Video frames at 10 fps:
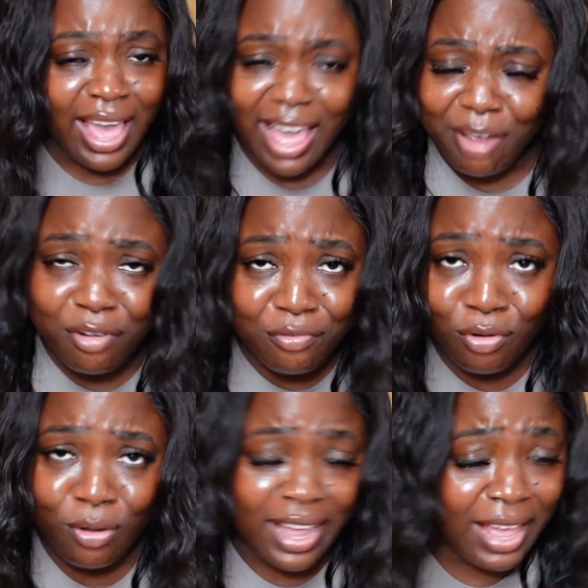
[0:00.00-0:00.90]
every
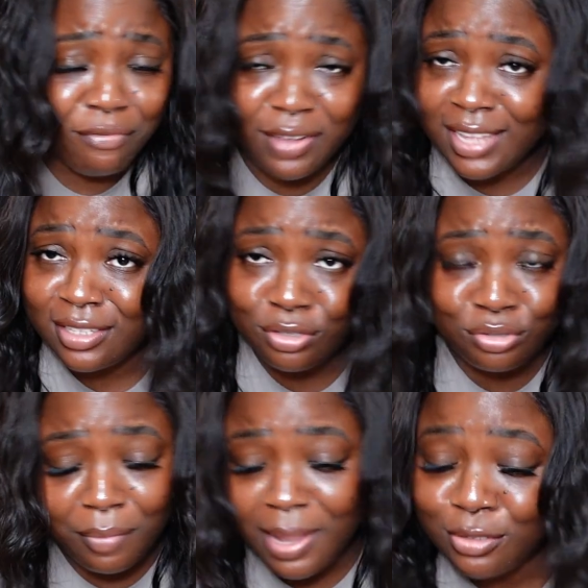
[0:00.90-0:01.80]
vlog I get forgetting,
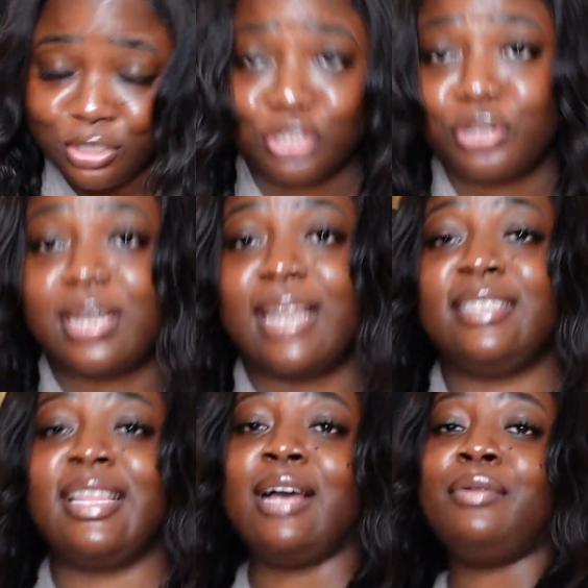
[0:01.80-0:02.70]
so I might as well just show you guys
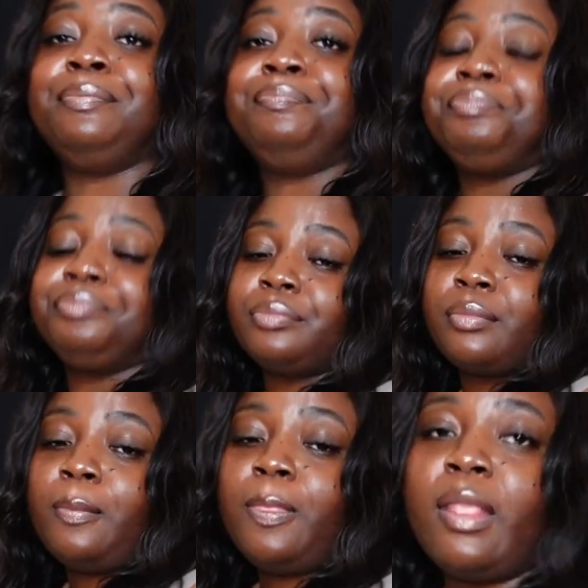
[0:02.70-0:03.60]
now.
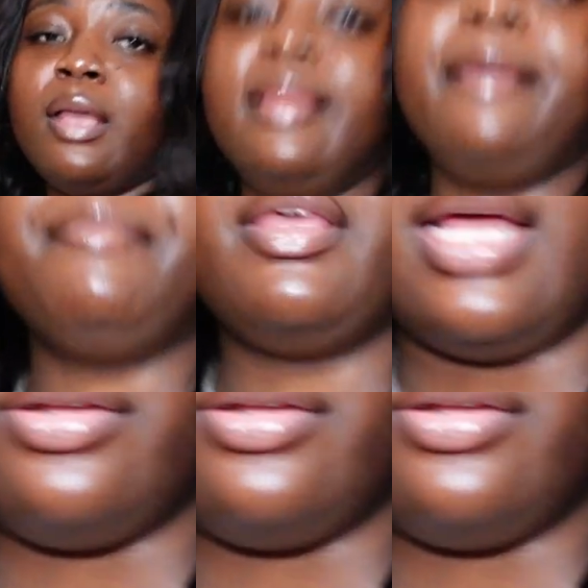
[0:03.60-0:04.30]
Let me, I